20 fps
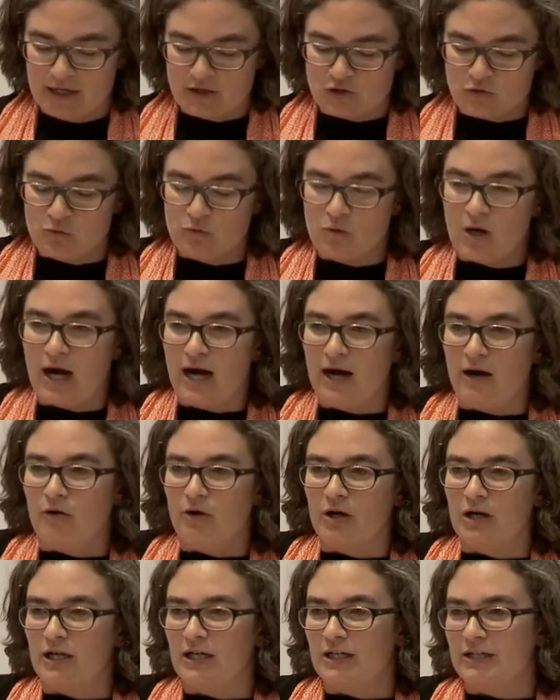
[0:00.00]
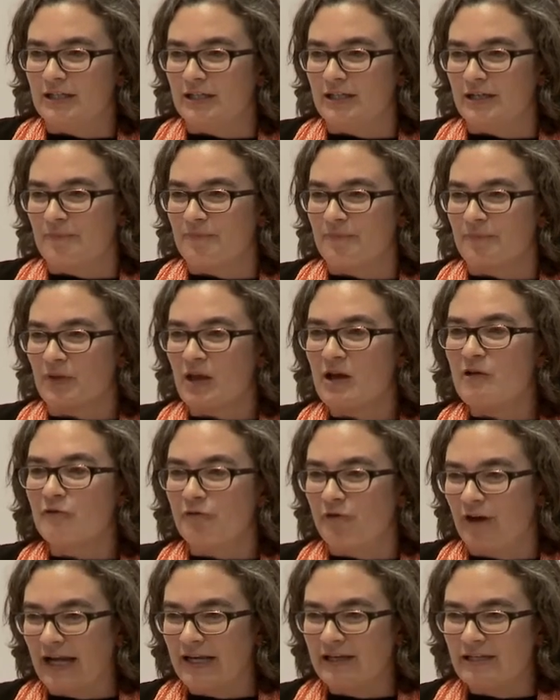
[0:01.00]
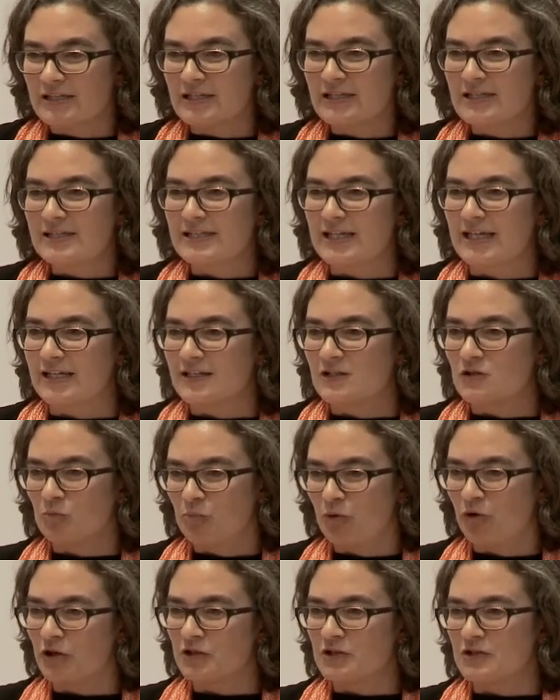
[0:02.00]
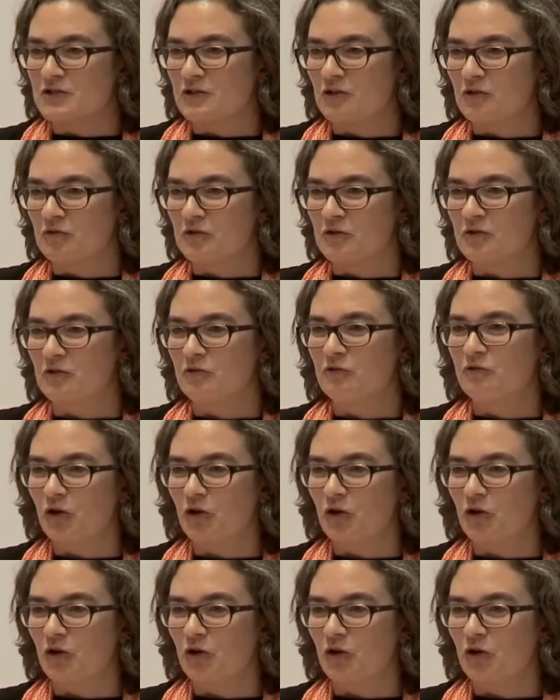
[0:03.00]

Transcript: to our um, funders and supporters of the